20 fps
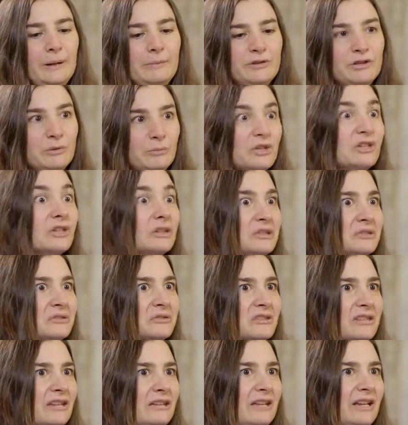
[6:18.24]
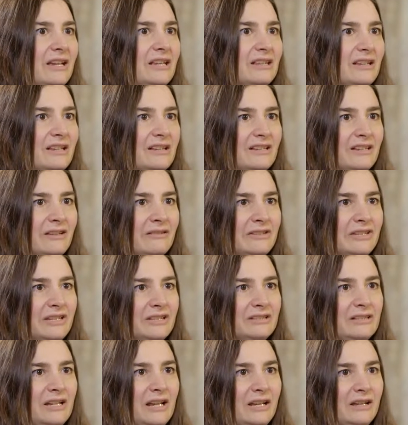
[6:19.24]
So we should use that data instead of
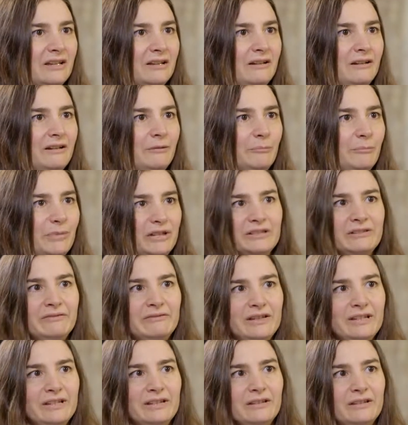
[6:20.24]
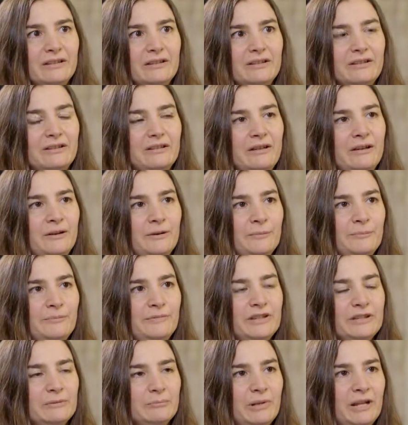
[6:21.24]
just like passively
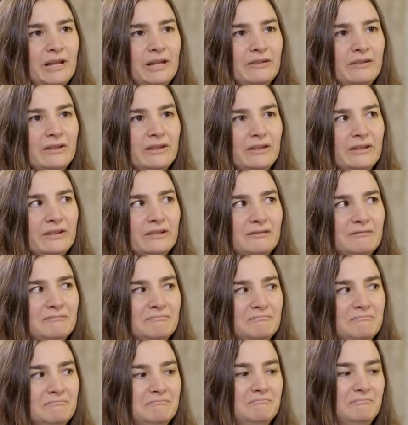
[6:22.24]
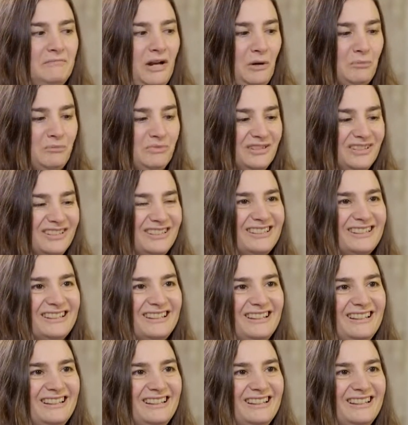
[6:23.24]
display the output.